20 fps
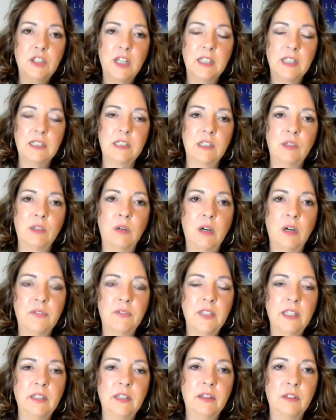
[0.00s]
has to go off
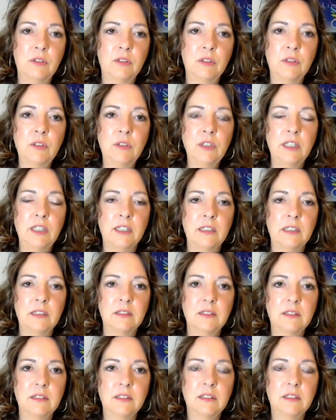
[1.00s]
and get their learning,
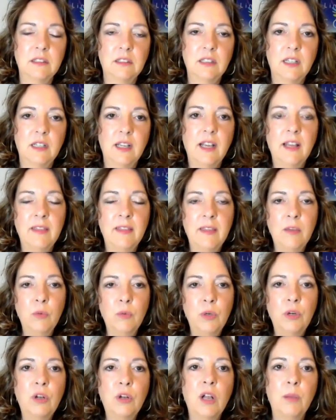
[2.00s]
and they
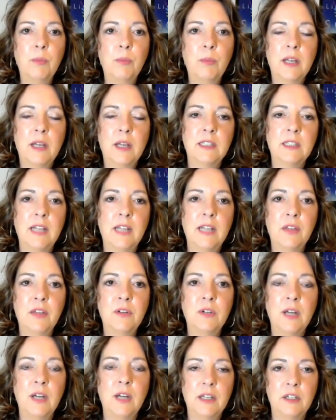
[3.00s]
will come back together
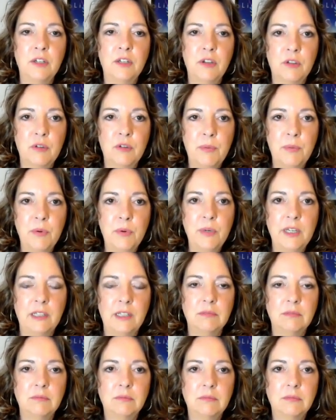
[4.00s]
at another
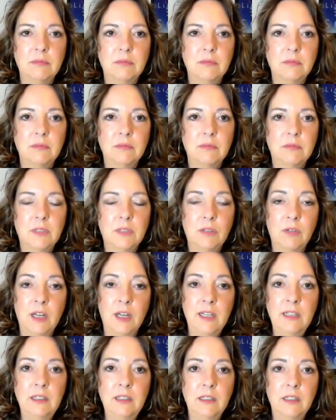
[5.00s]
point,
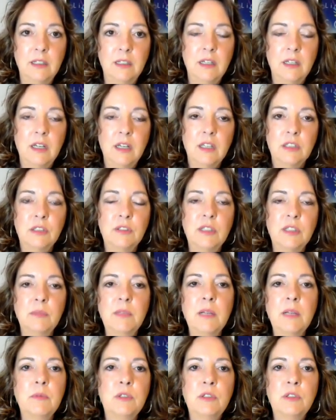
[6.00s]
right? So
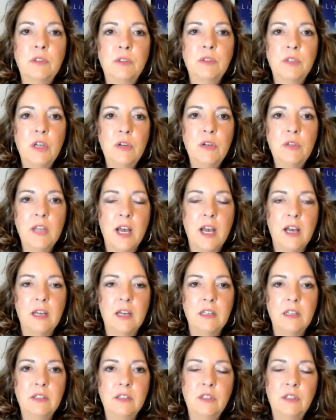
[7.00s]
sometimes you don't know
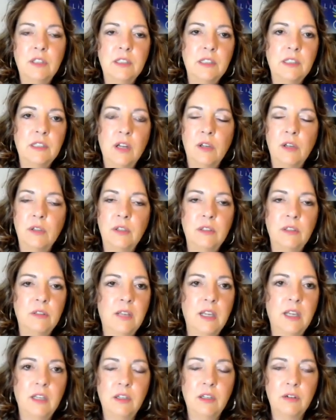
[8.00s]
that. You just know that
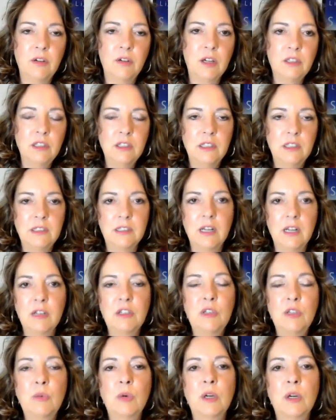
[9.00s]
it's not
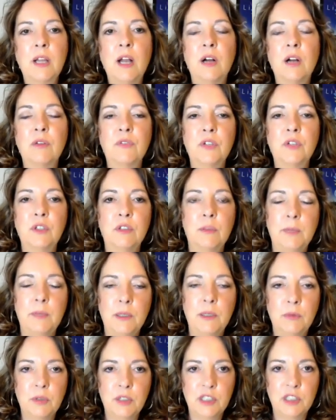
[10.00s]
gonna work out for you to be
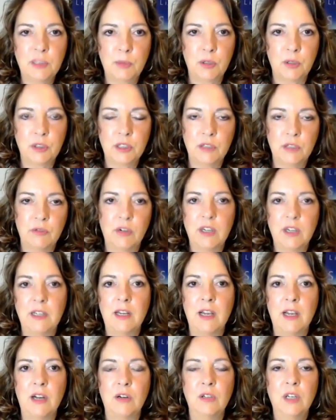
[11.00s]
with this person right
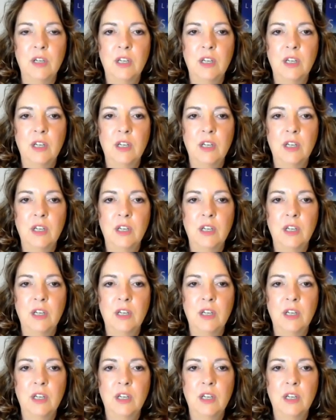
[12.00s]
now,